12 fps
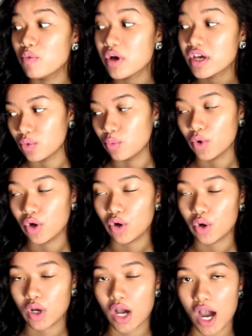one
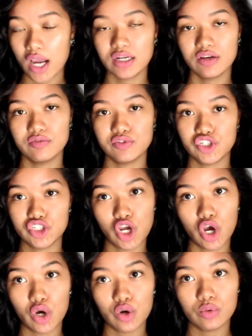will kind of
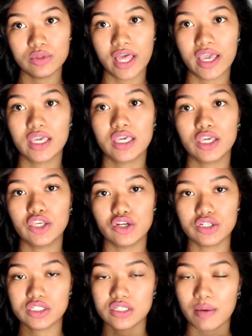show like
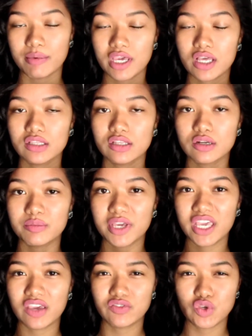your stomach a little
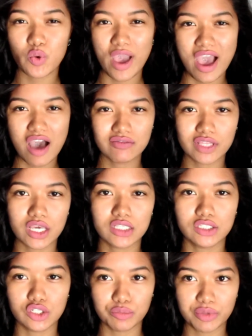bit if you have like a
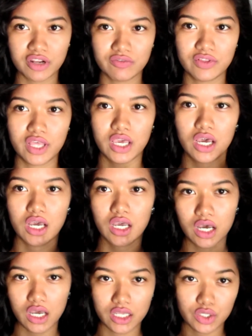little bit of like a
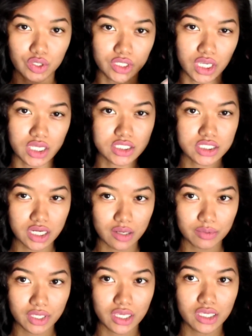gut or like a
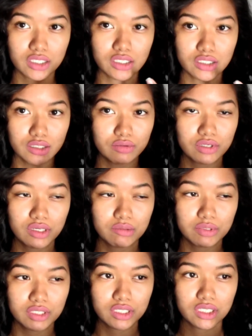stomach, you know what I
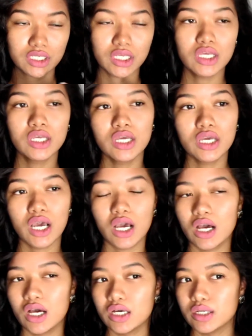mean?
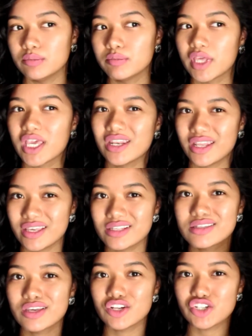Um it
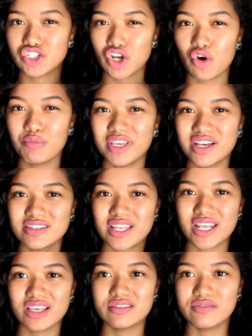is gonna show because
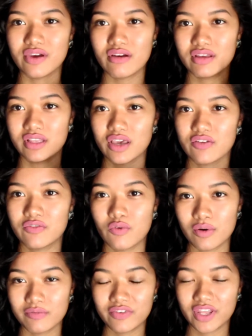it is very like
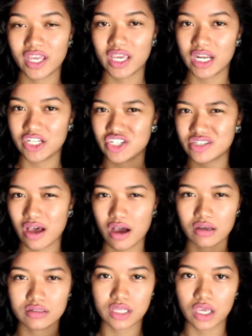form-fitting, and it just
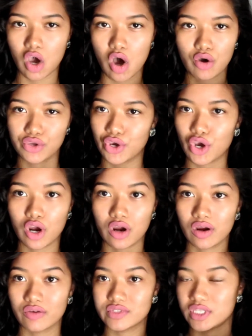hugs like all your
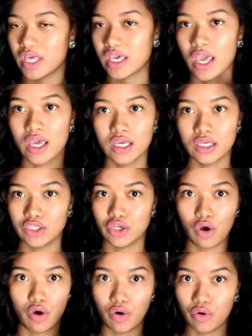curves and like
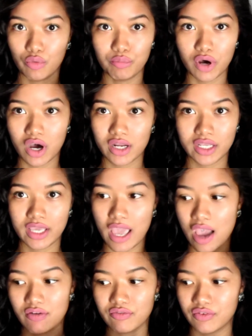your whole body,
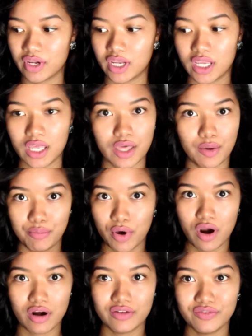every
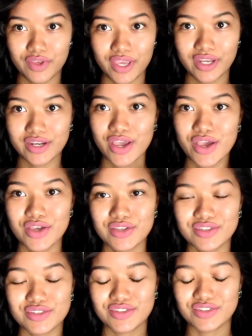part of it.
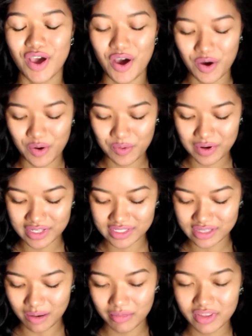So
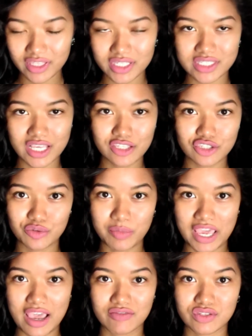some of these things you
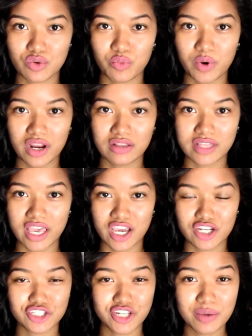might have to wear like a
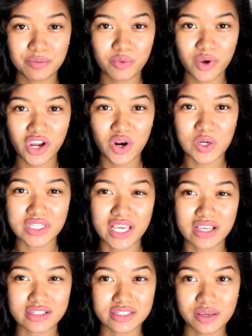shapewear or
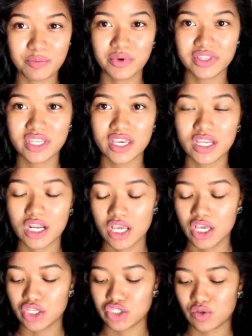like a slip with it,
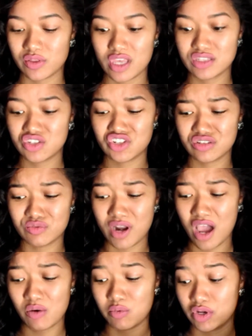so that's just what
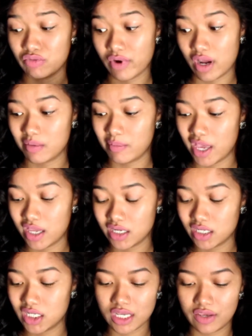I would
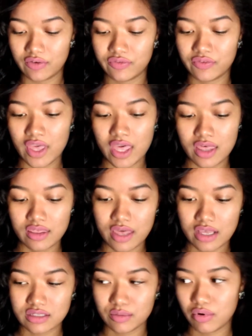recommend if
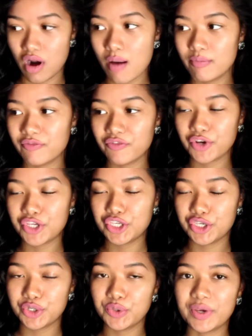that's a problem for
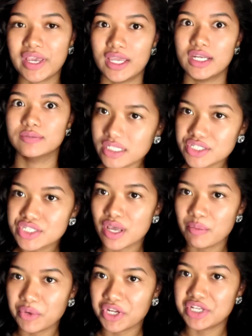you, and
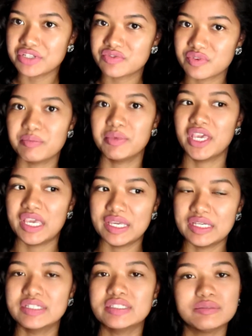somewhat is for
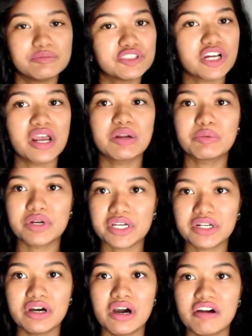me. I'm trying to work
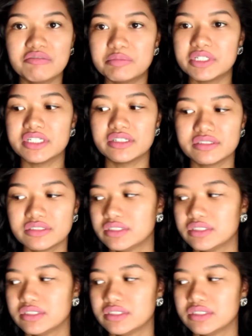it off, but